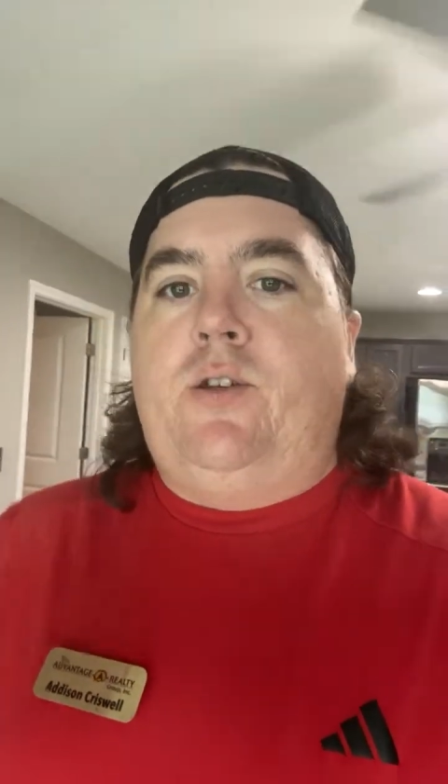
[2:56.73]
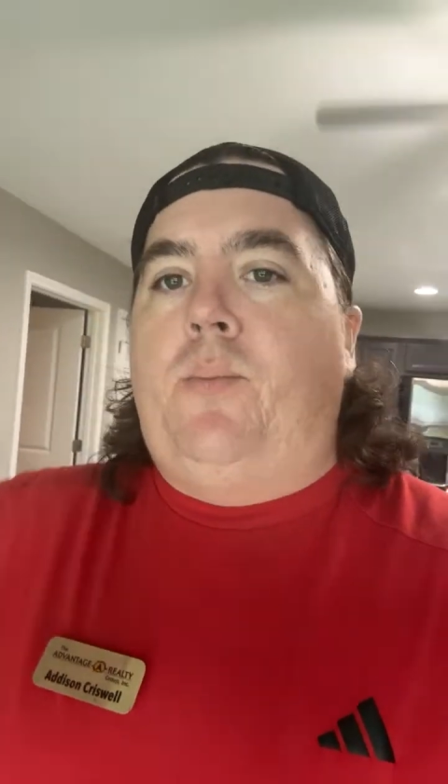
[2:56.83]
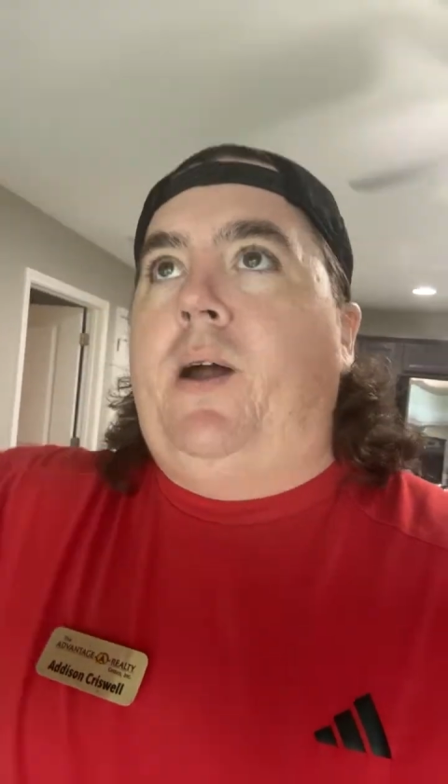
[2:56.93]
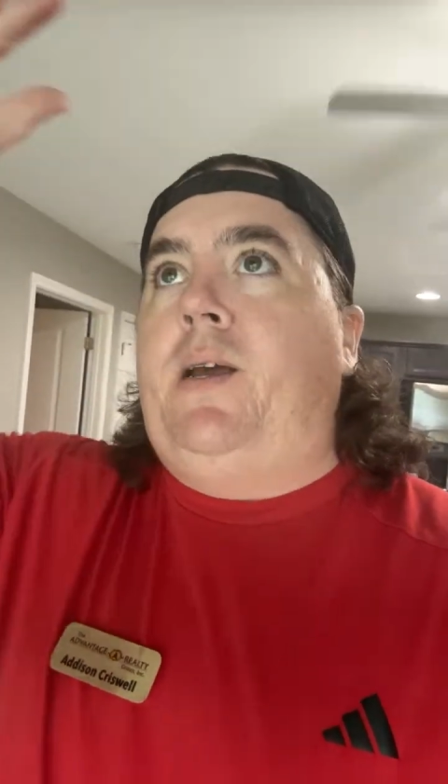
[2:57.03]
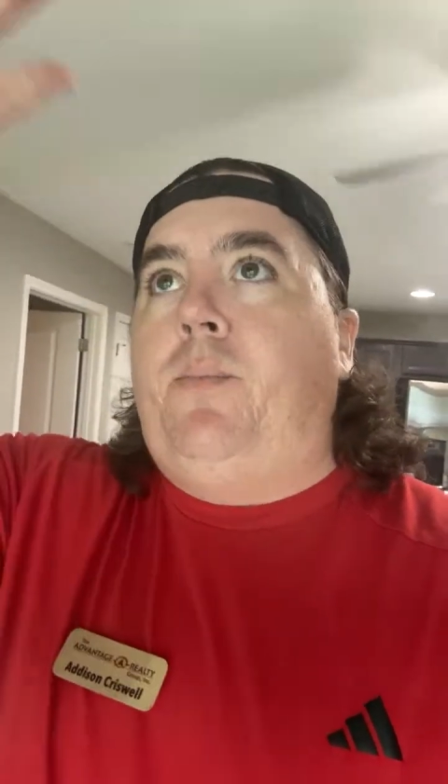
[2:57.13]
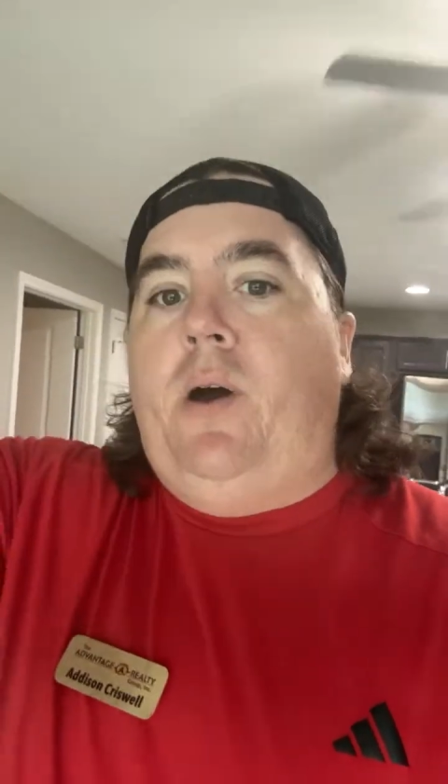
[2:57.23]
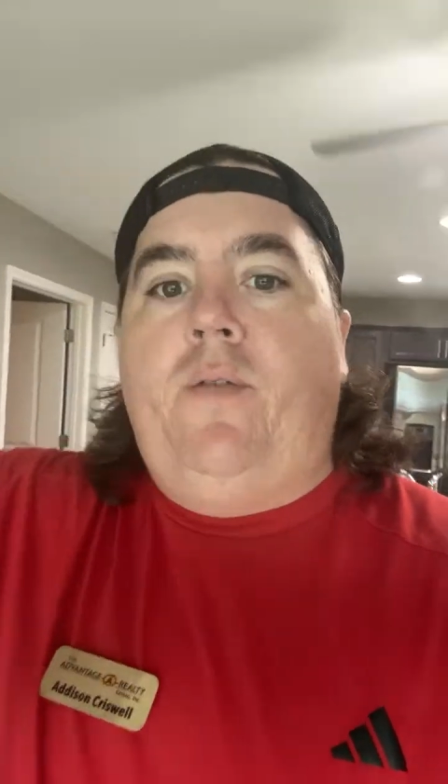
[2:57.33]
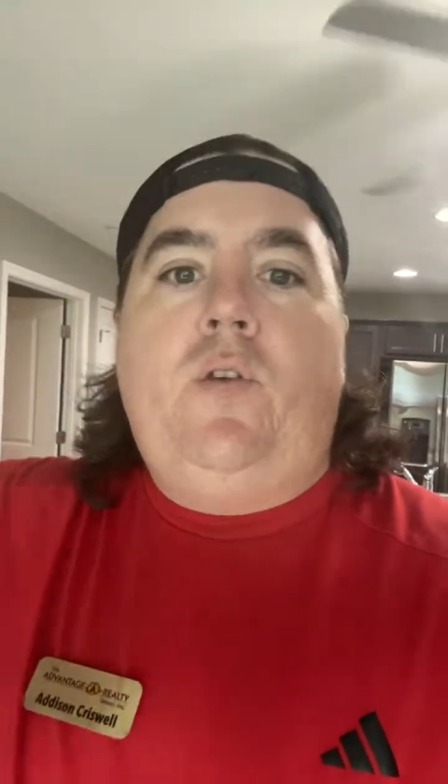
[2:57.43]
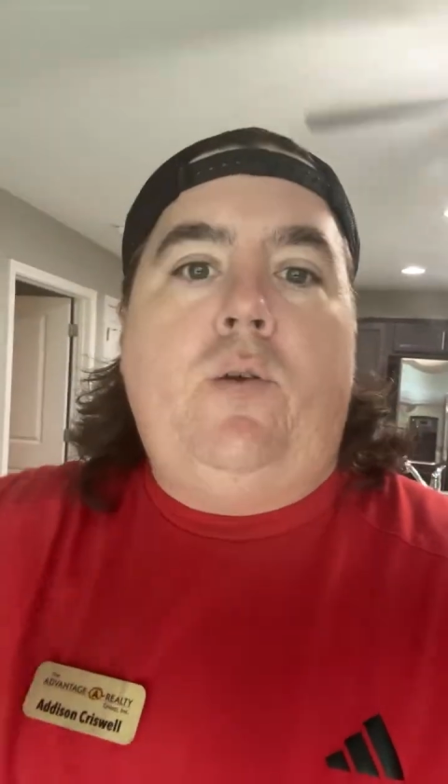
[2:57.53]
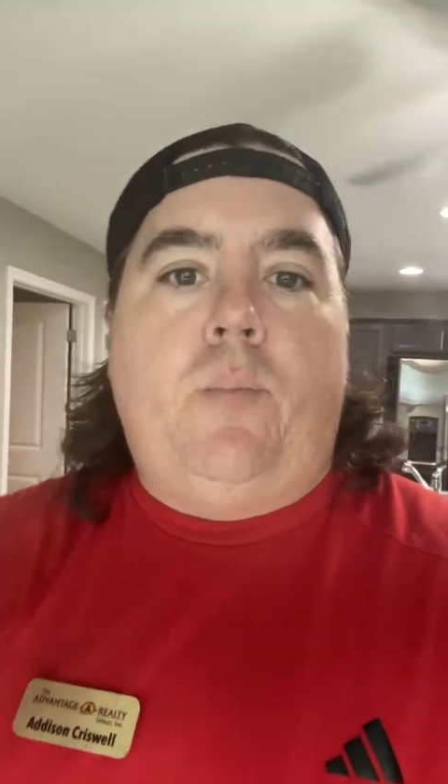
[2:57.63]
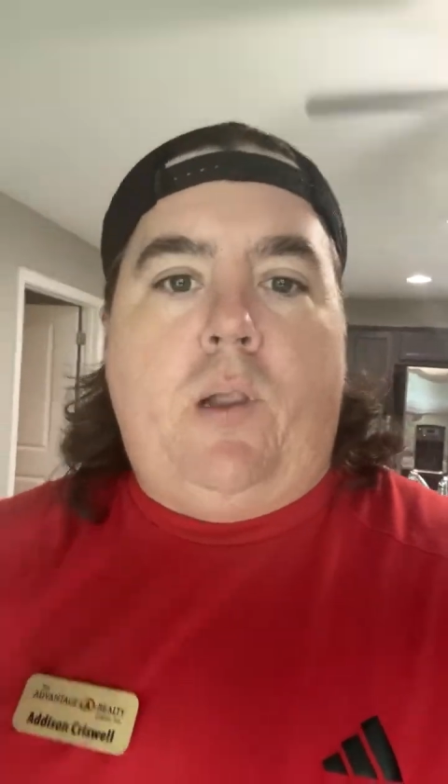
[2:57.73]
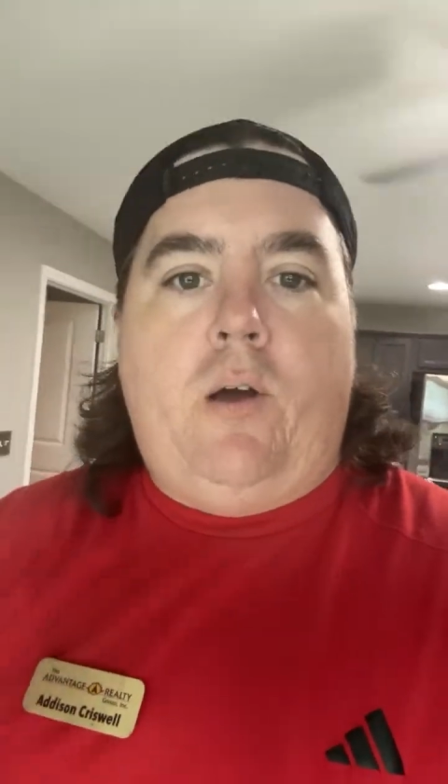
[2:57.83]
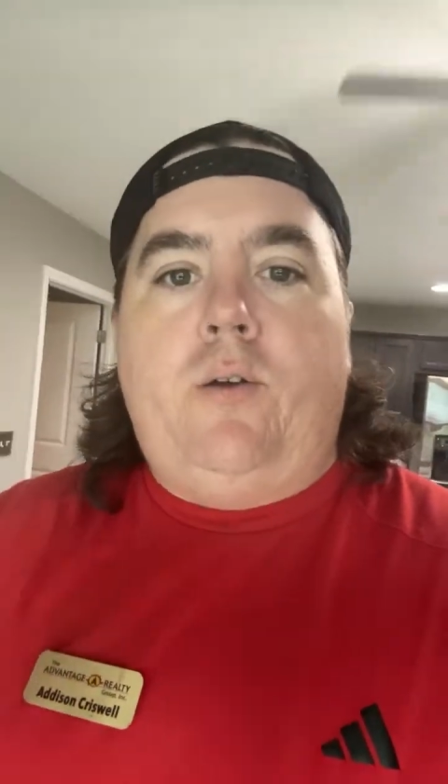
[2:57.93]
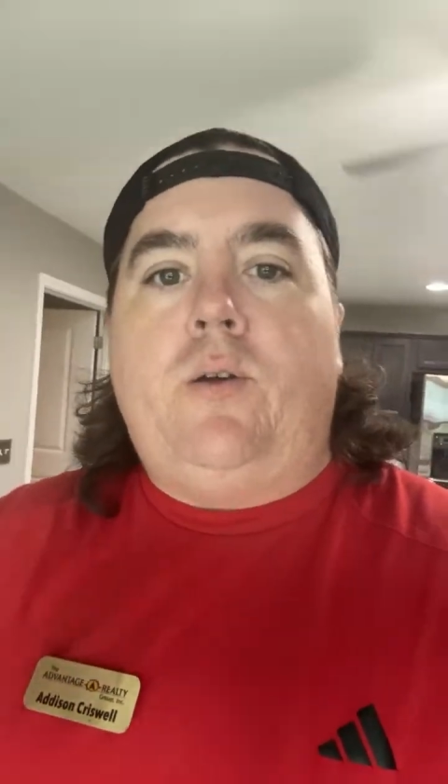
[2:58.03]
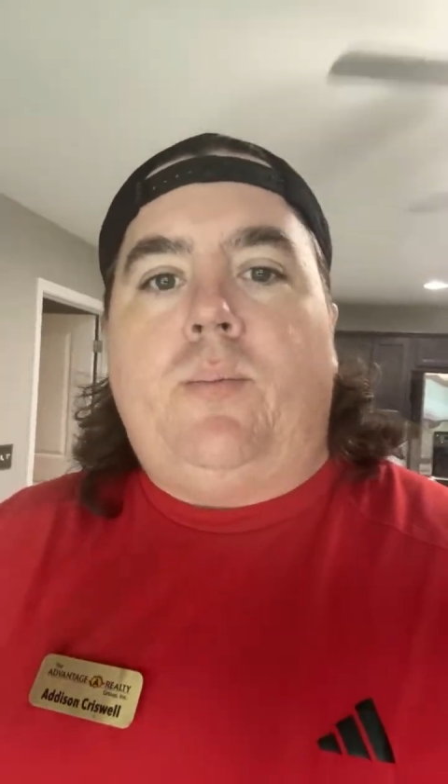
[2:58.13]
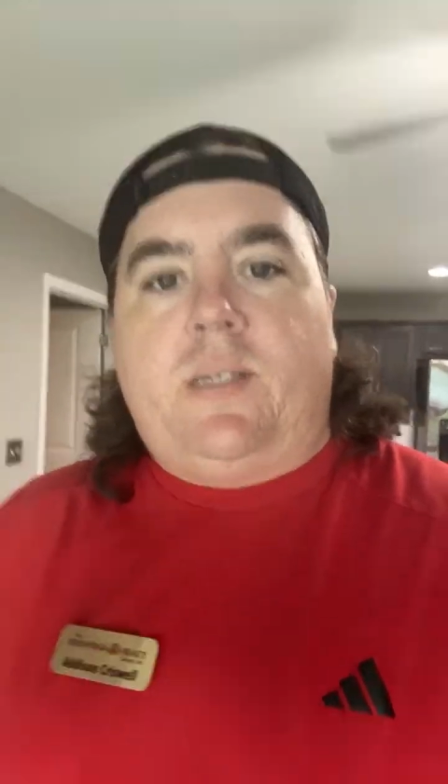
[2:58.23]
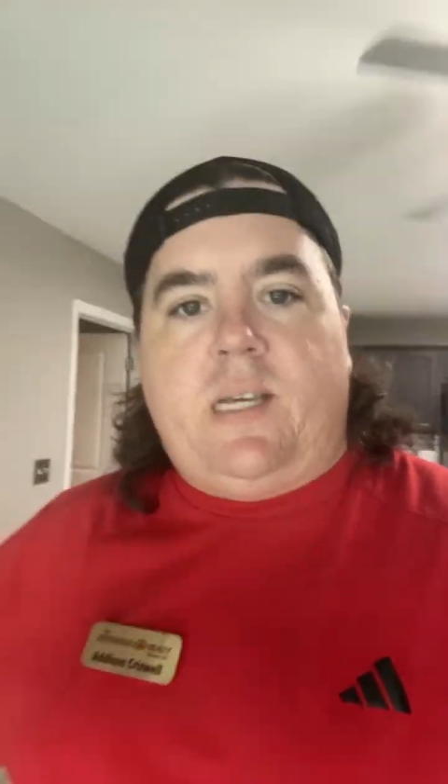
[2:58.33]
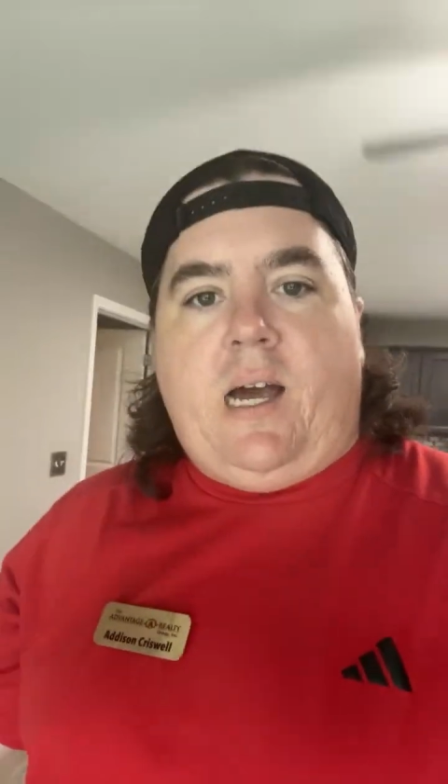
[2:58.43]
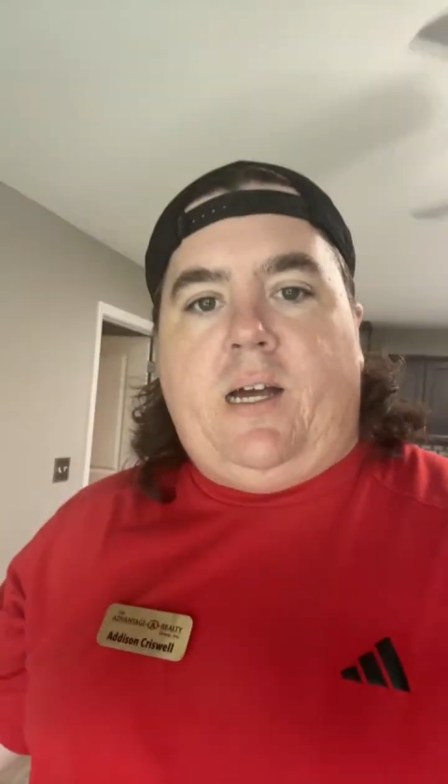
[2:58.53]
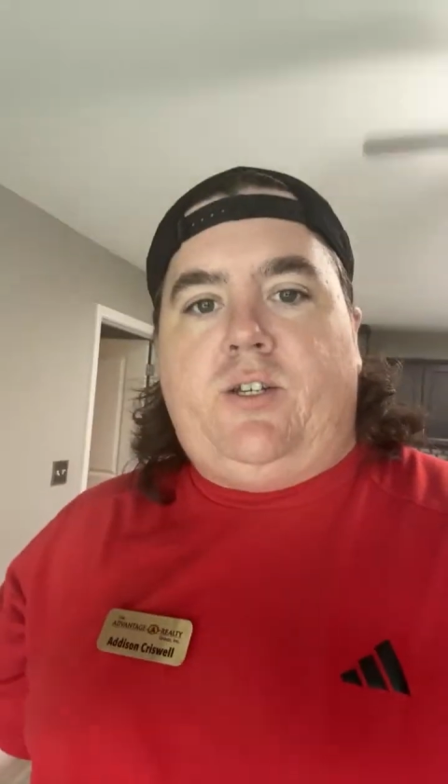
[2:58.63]
Nobody above you, below you,
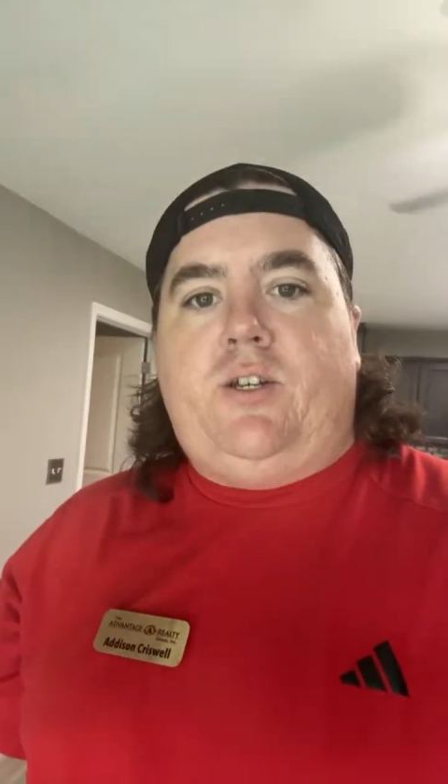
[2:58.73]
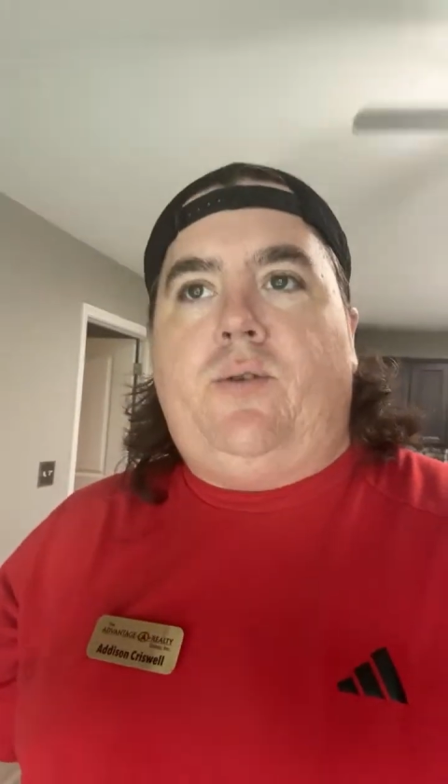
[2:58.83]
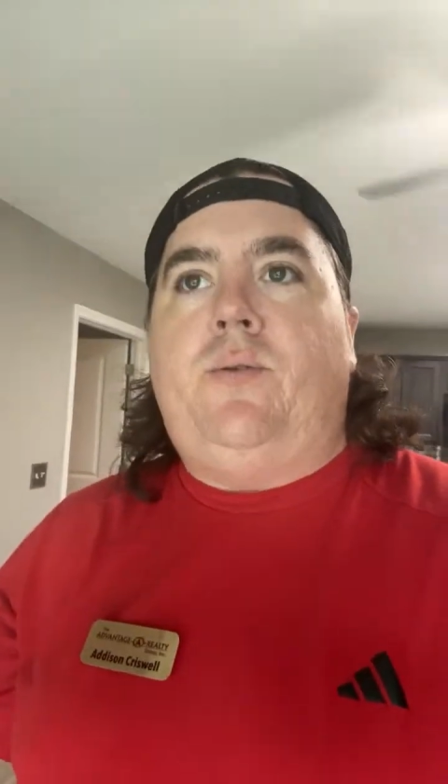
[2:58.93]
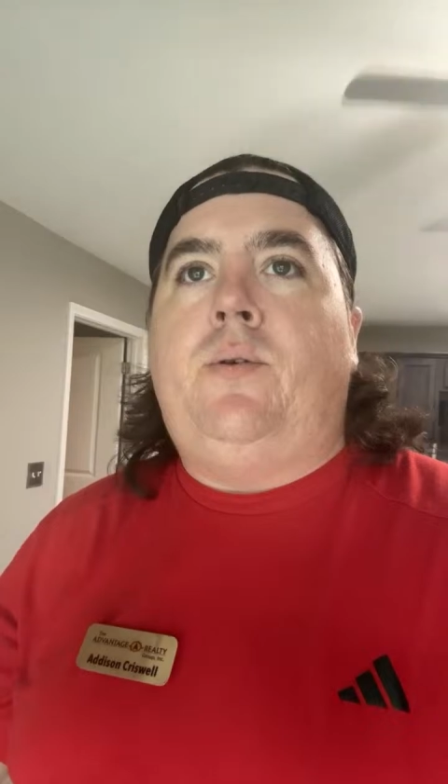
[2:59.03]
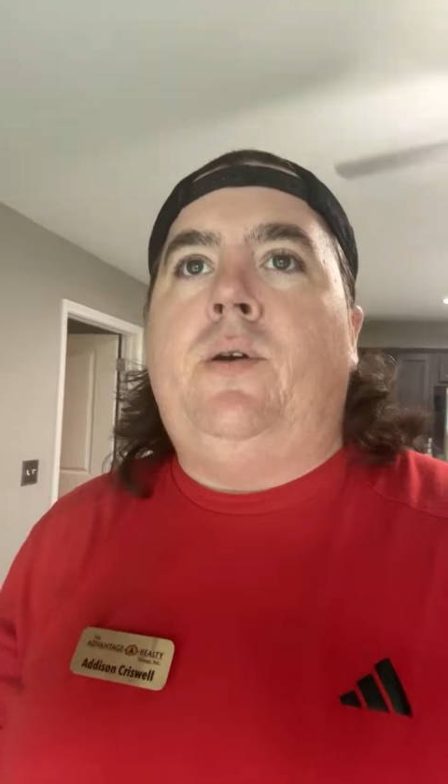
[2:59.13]
beside you.